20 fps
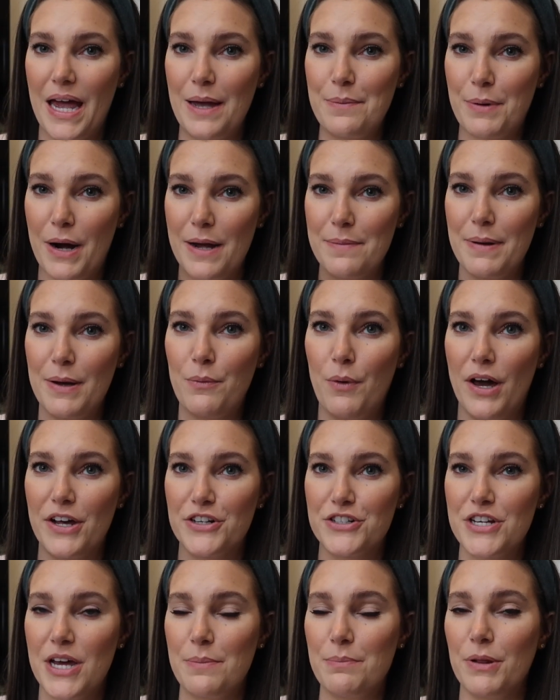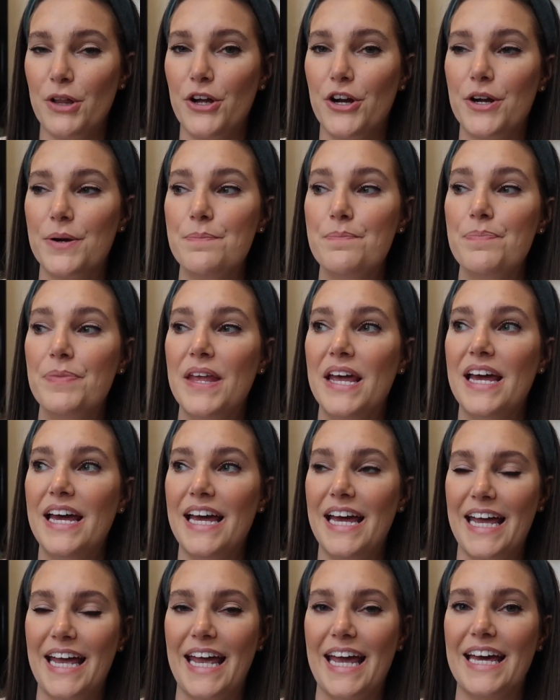i brought my water tumbler
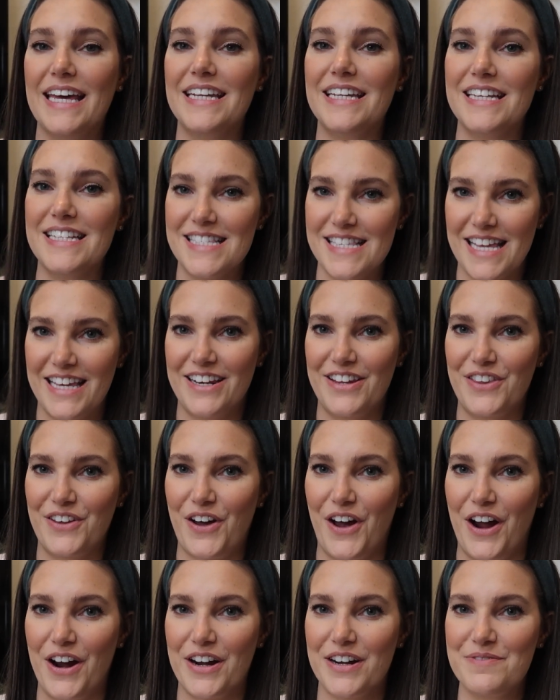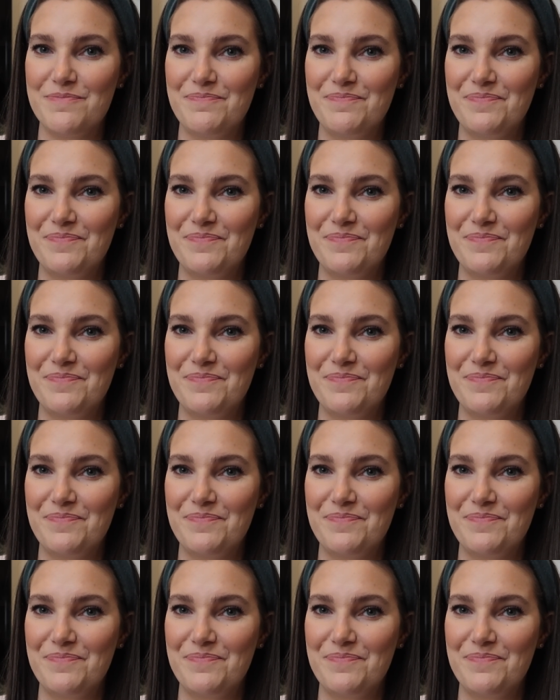and it stayed in the car